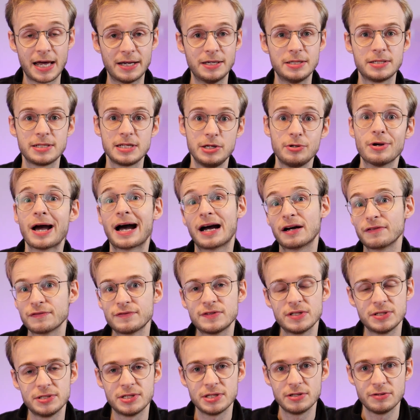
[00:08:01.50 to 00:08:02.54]
and you have
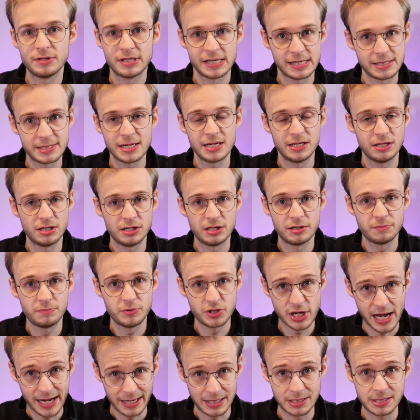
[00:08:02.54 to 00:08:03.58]
to do this in an
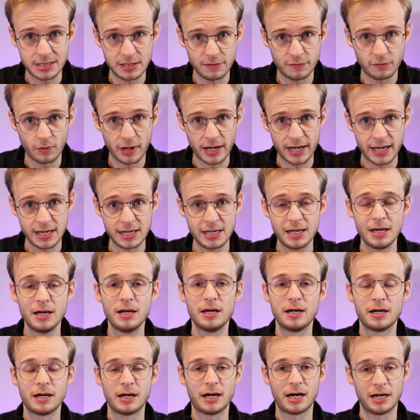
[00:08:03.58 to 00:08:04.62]
objective way,
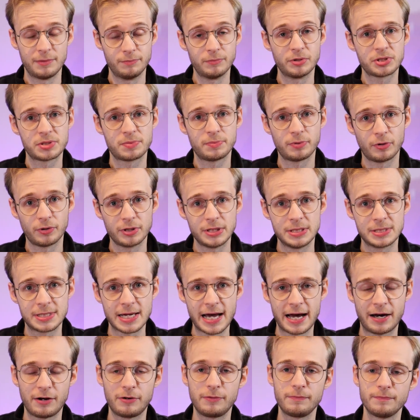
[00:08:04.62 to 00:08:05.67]
I must point
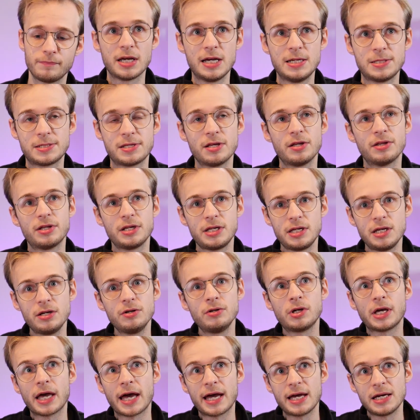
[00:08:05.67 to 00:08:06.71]
out, is that the
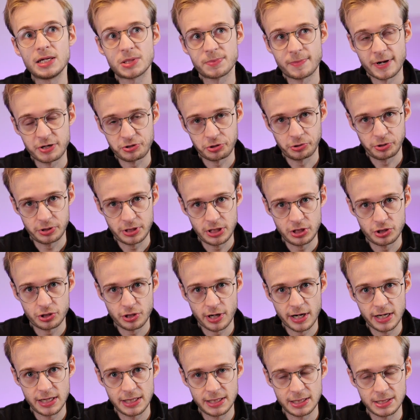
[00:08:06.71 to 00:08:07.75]
UK specialty
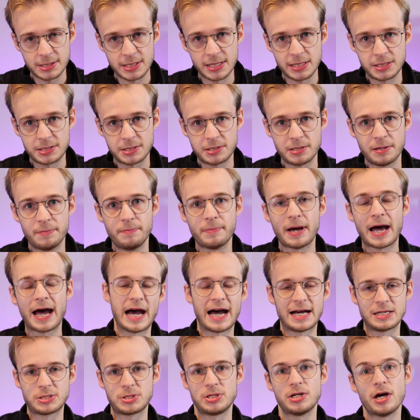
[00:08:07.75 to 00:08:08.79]
training system
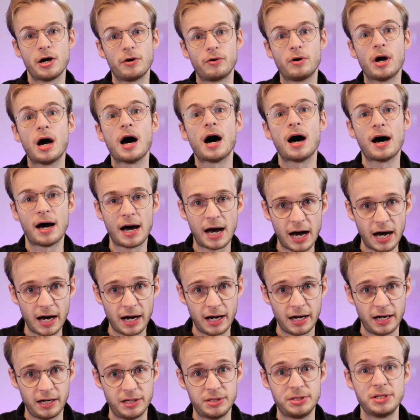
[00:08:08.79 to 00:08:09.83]
has no
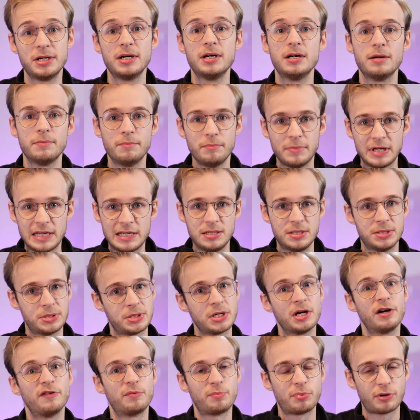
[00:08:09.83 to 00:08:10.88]
hard means
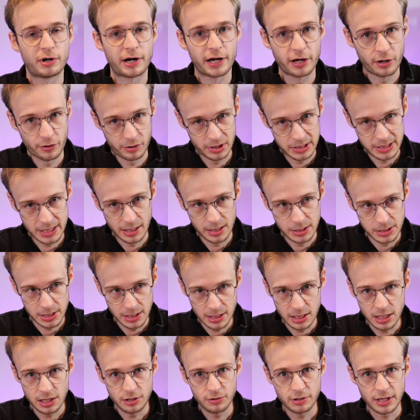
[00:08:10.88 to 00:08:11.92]
of
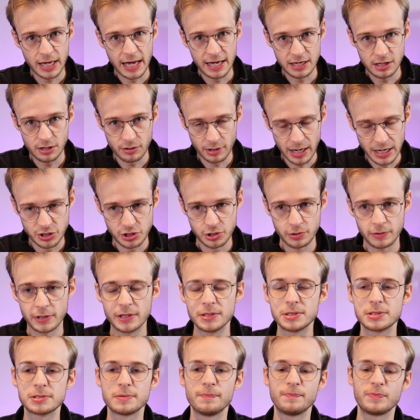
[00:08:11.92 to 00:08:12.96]
prioritising UK
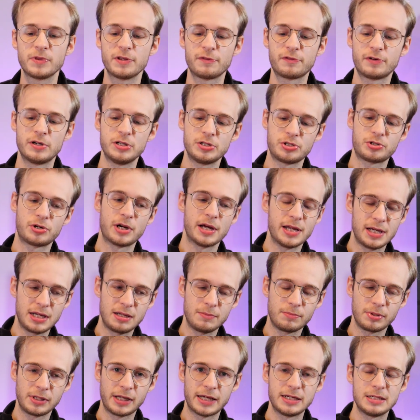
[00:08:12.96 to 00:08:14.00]
graduates for its training
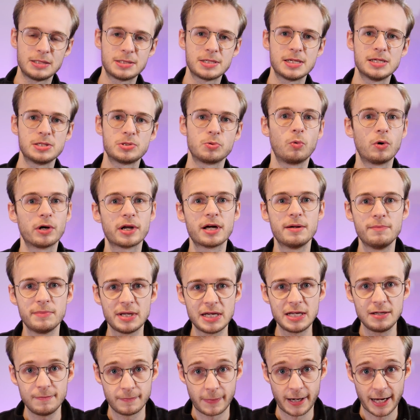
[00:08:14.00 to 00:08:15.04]
places. What I
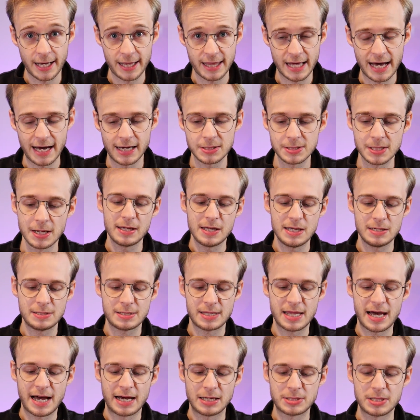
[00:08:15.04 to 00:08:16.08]
mean by that is
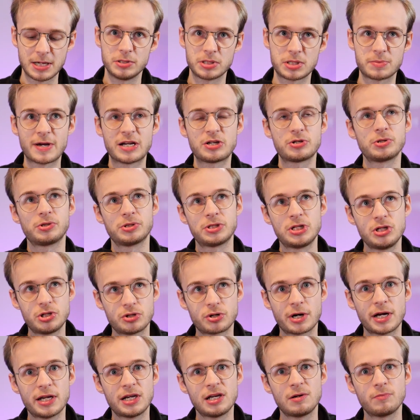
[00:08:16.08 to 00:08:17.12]
that specialty
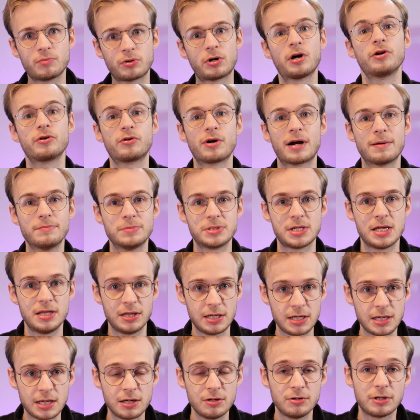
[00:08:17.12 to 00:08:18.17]
training programmes in
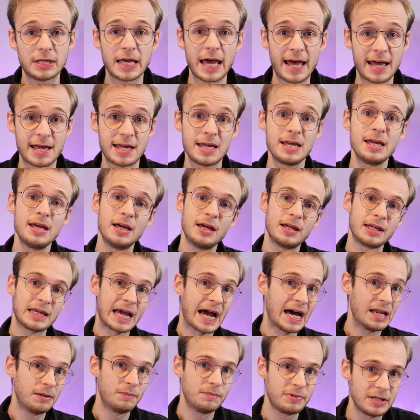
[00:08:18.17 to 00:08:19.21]
the UK
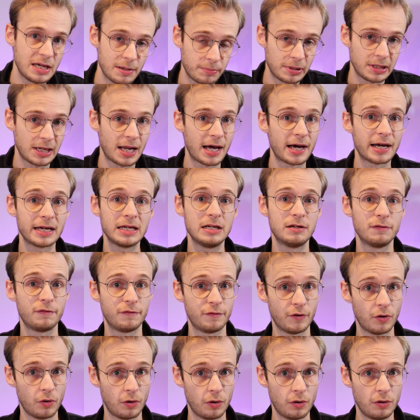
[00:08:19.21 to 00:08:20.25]
can be applied
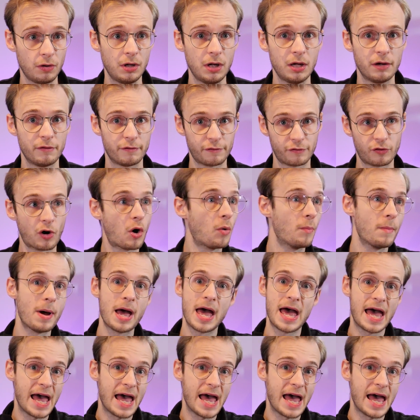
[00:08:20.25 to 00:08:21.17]
for from